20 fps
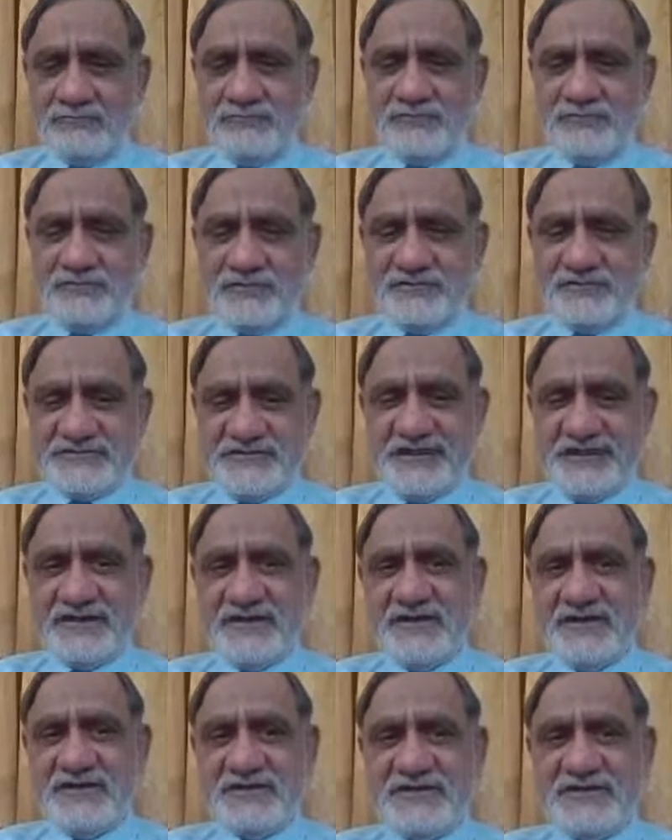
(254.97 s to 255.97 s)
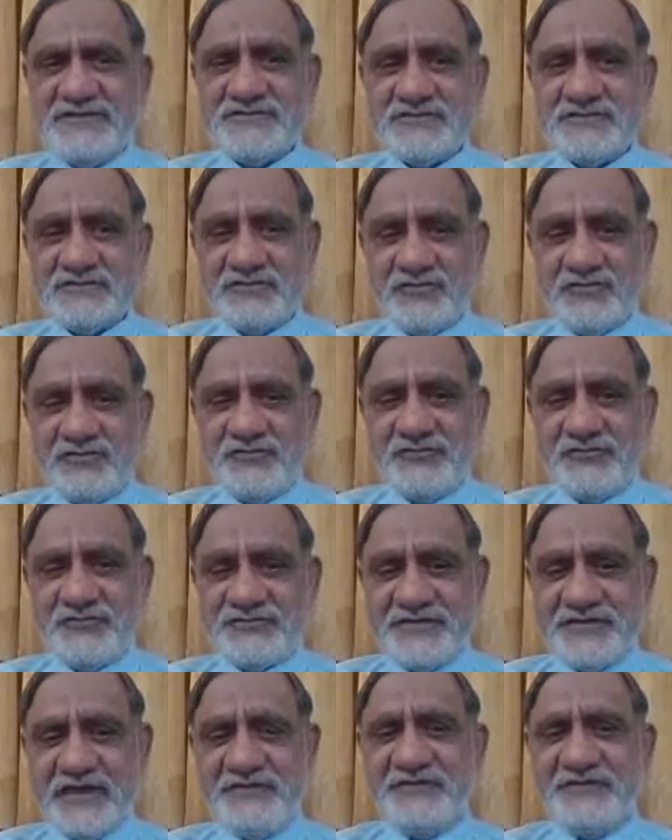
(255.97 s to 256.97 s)
stated, these
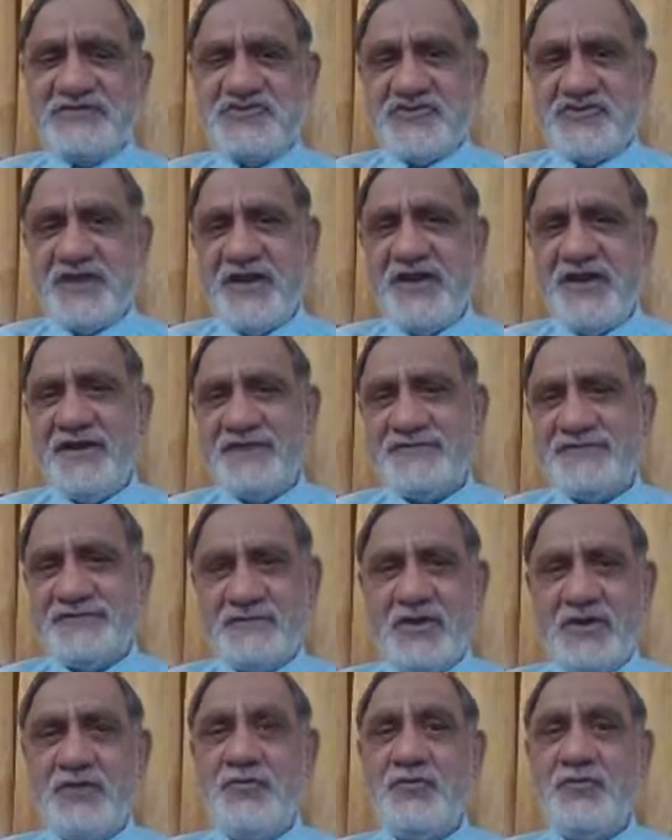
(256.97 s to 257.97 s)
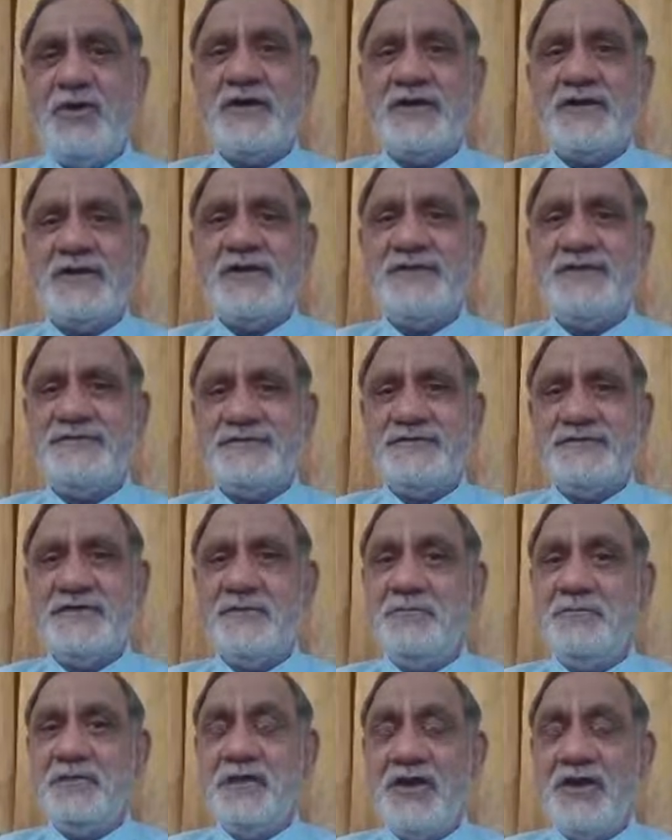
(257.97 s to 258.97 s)
7 shades of what is the
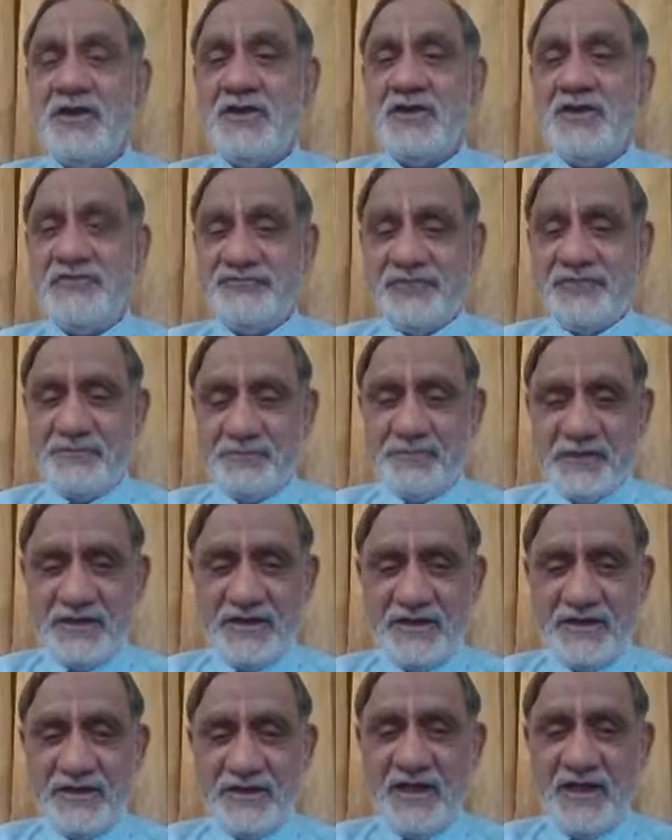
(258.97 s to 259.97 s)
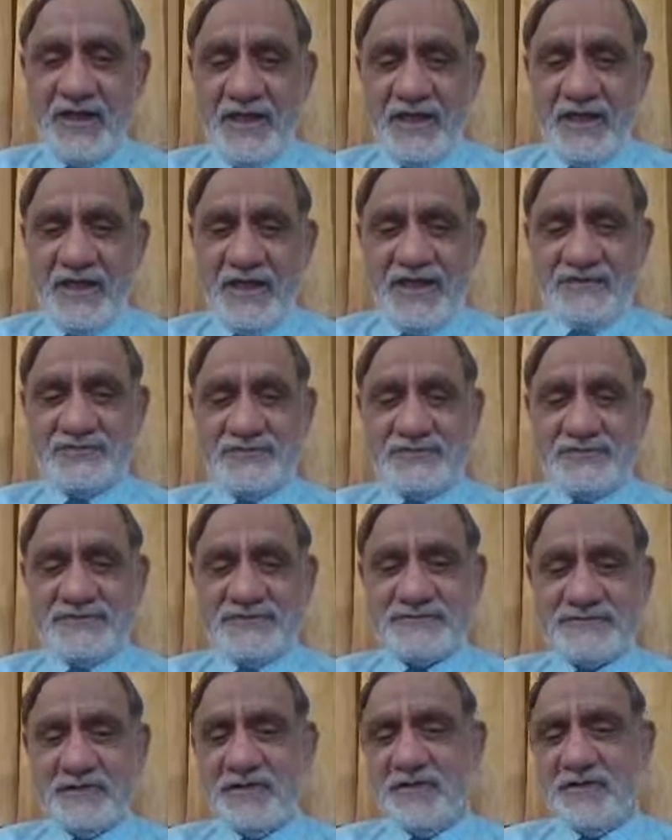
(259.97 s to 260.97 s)
meaning of the meaning has been
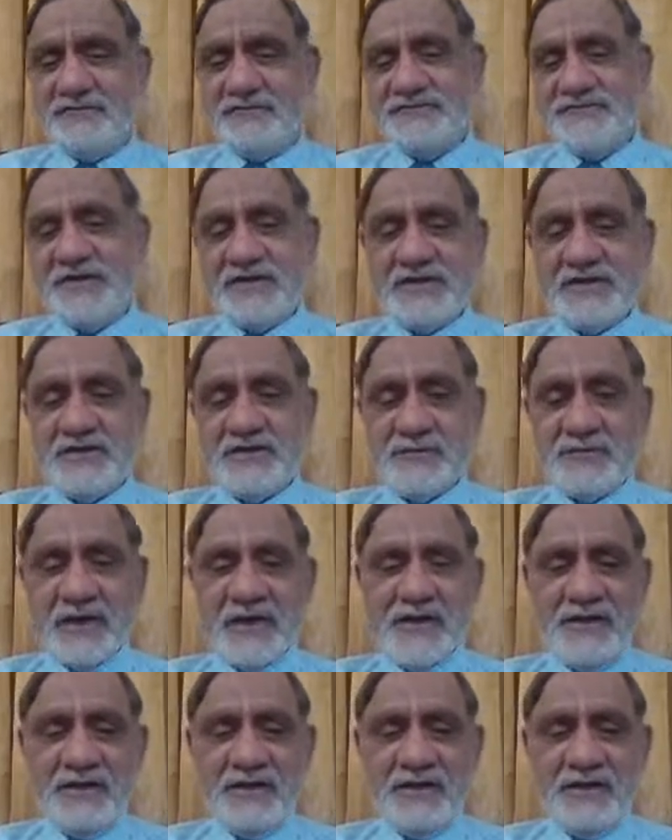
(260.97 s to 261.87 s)
stated by